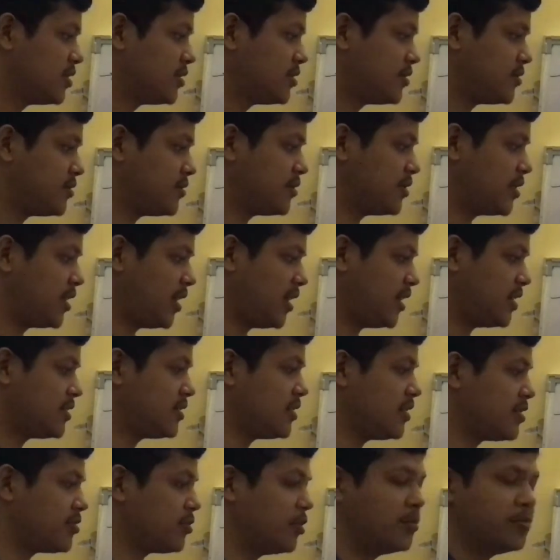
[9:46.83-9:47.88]
So as
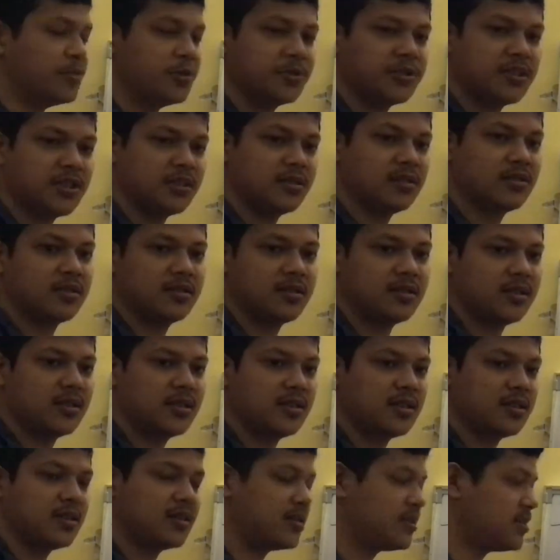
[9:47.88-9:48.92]
it opposes
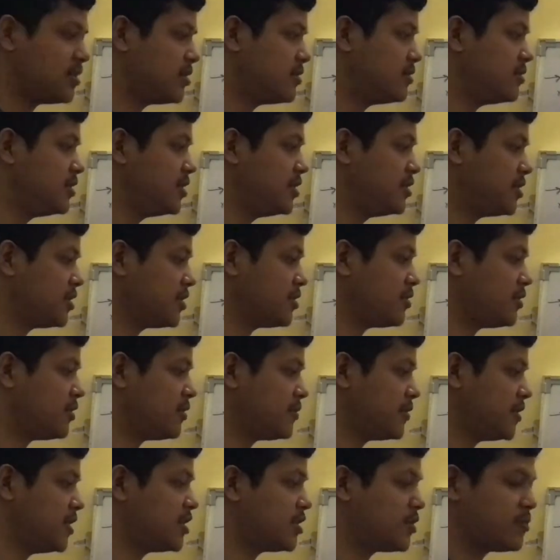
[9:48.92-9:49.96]
the region of
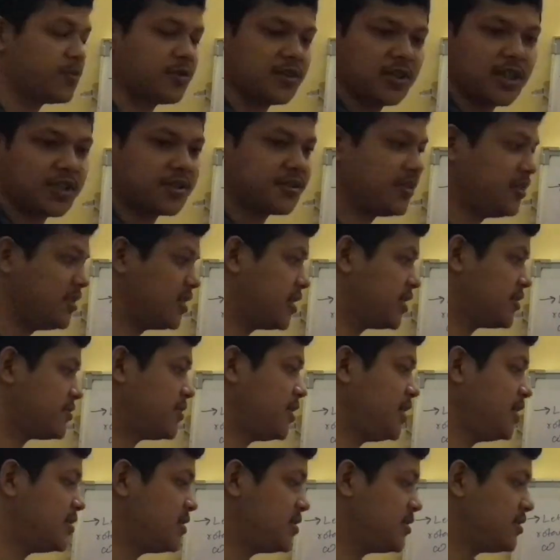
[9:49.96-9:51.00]
its product, that's why
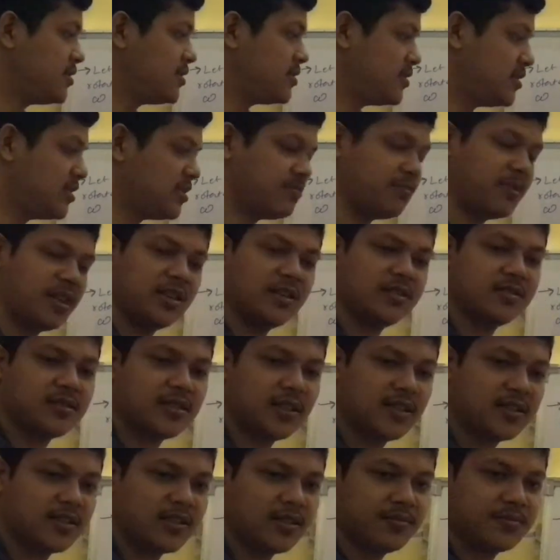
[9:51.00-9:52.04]
this minus sign
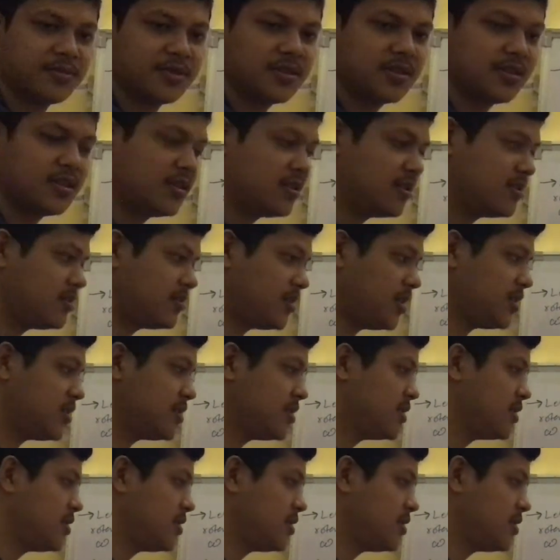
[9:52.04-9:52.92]
comes, right?